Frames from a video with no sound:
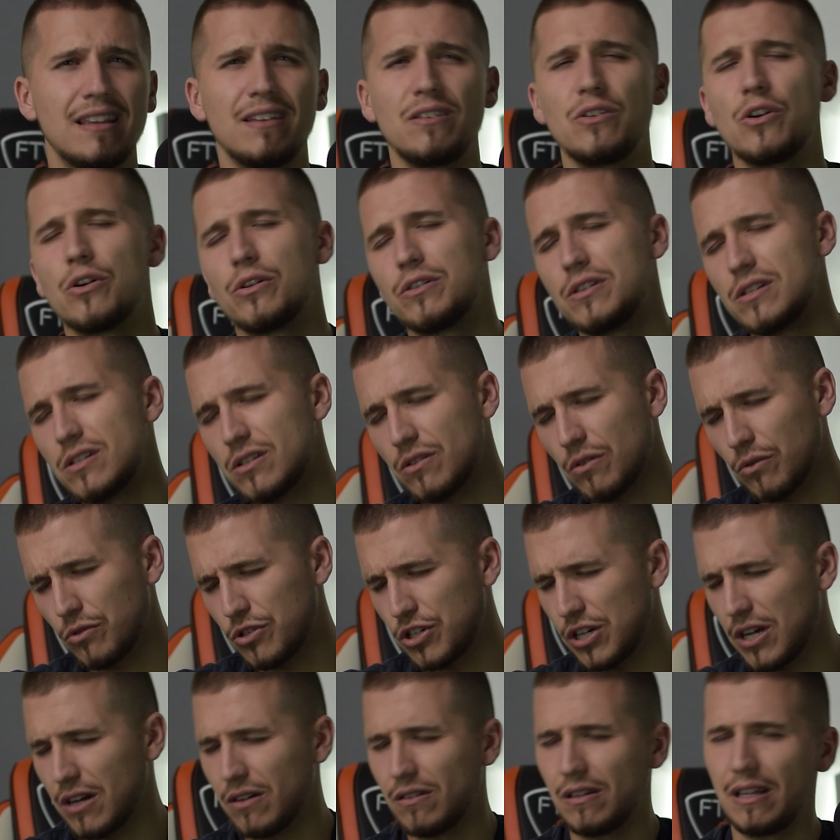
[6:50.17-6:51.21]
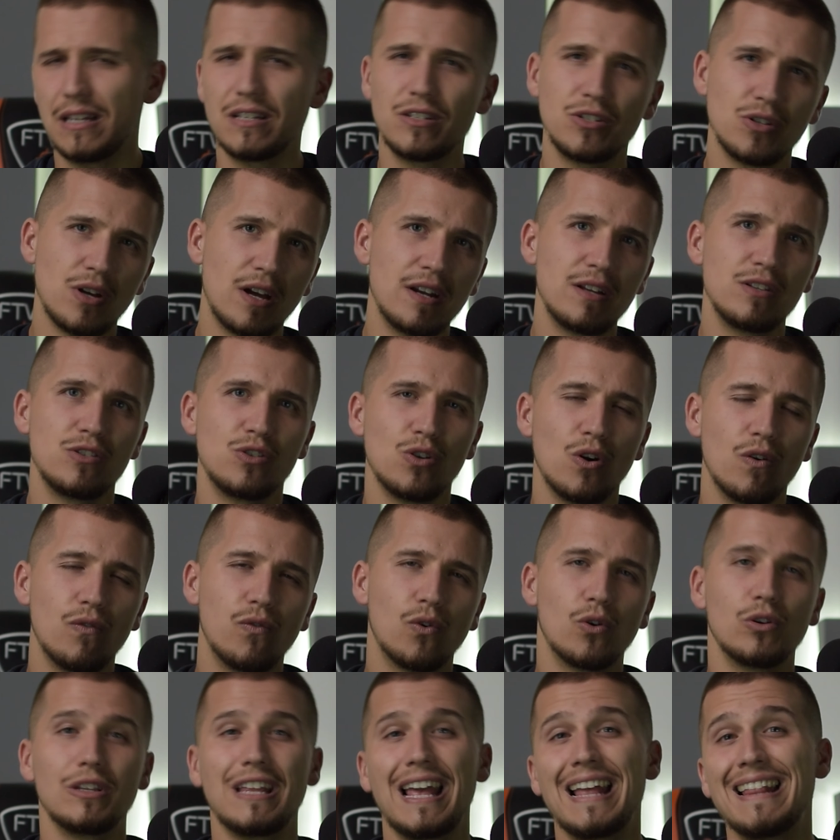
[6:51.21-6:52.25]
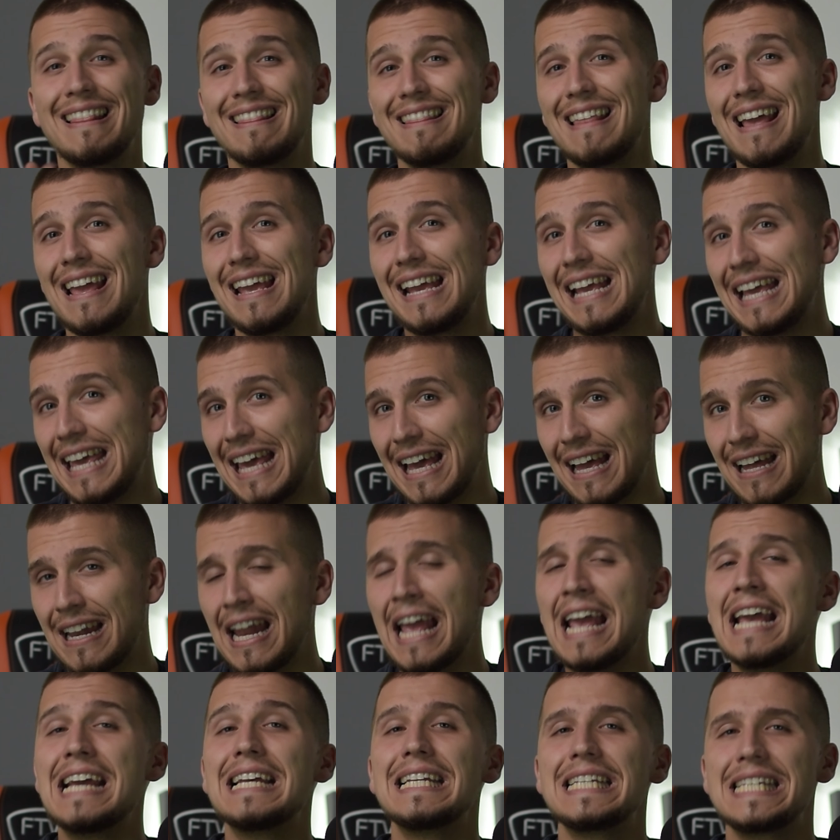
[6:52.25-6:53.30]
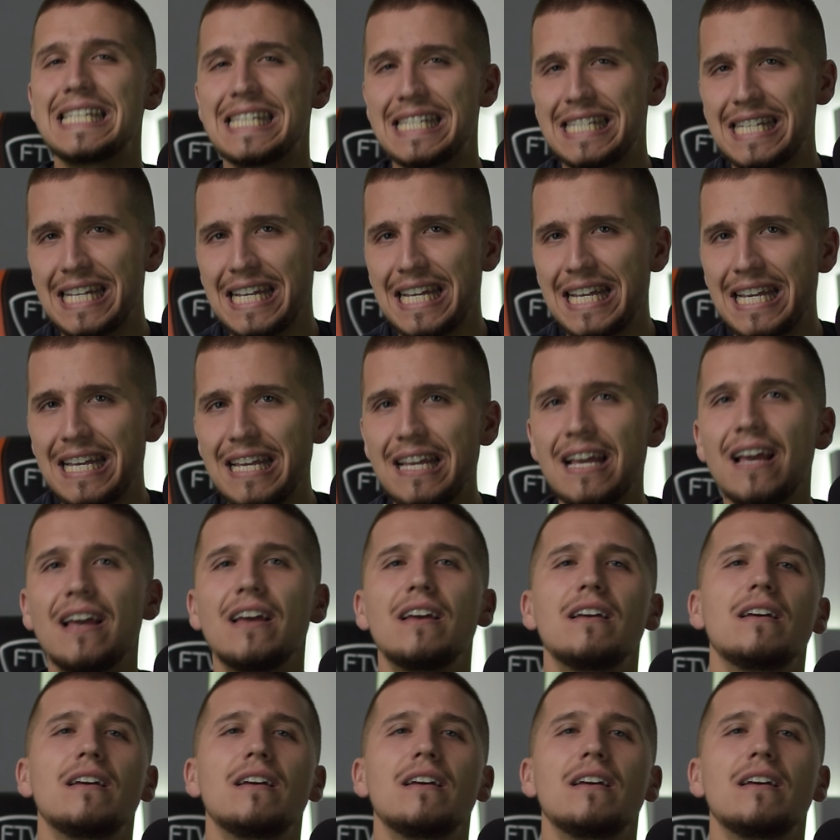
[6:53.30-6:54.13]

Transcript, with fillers: your Discord channel, and so on and so forth, and they can see